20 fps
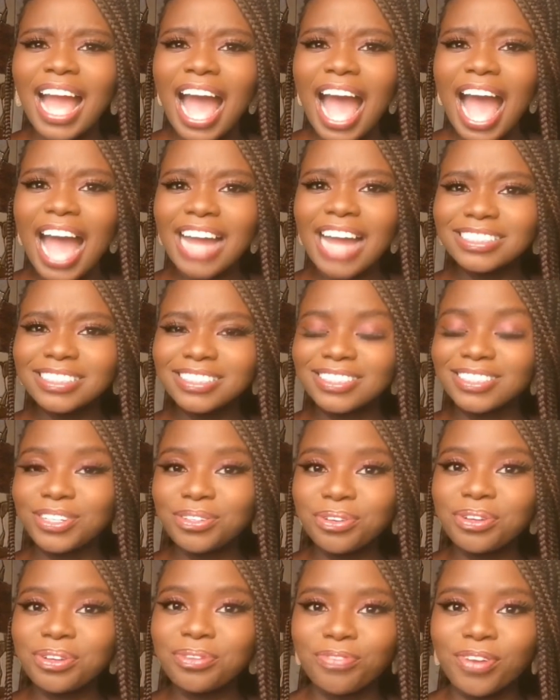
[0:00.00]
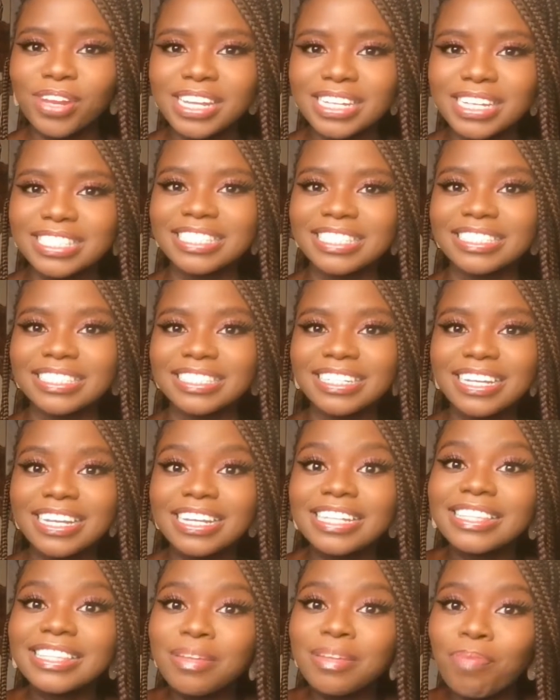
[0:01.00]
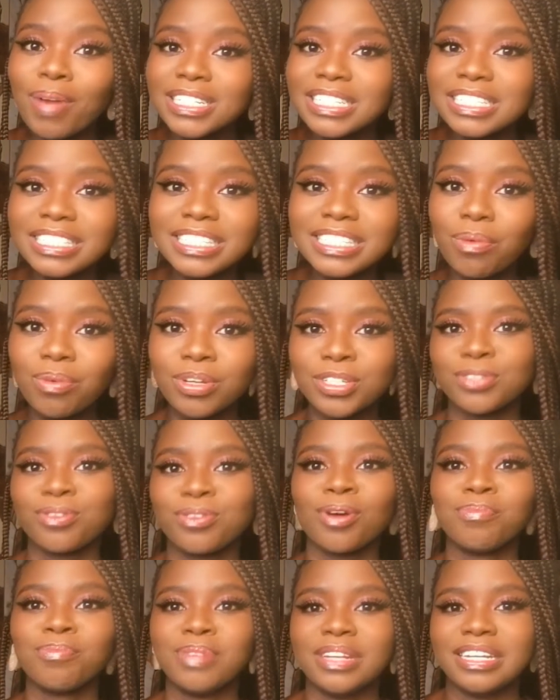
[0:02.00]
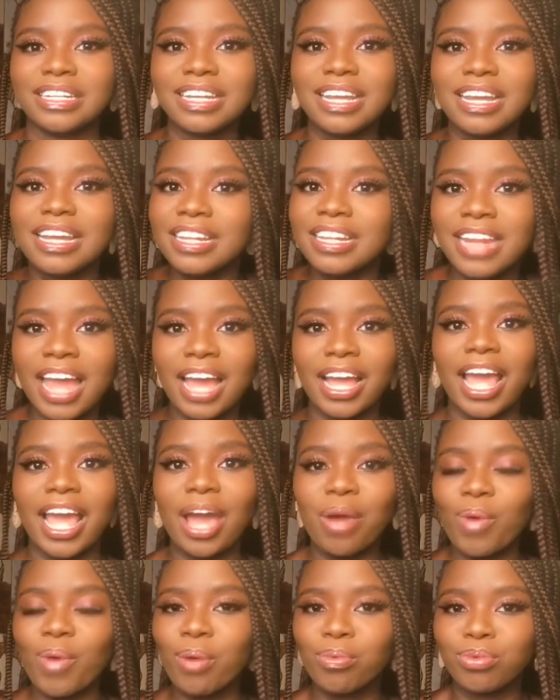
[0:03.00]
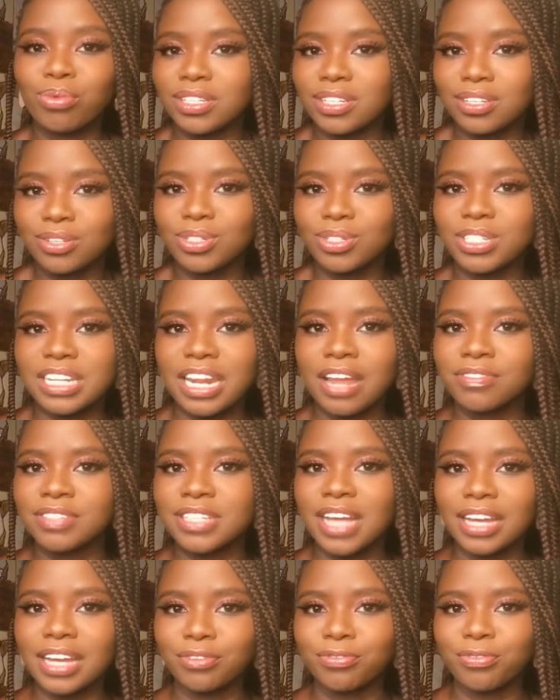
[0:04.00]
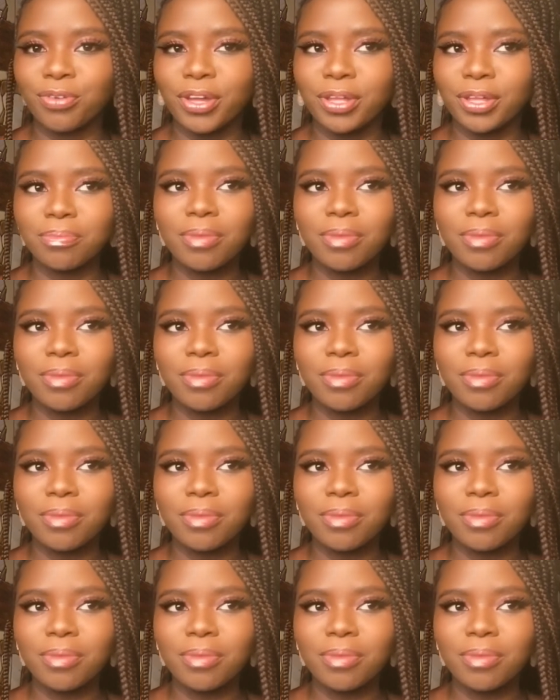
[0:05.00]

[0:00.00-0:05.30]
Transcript: And do you know the funniest thing? The passenger was grumbling, like, eh, why would he use left hand for him?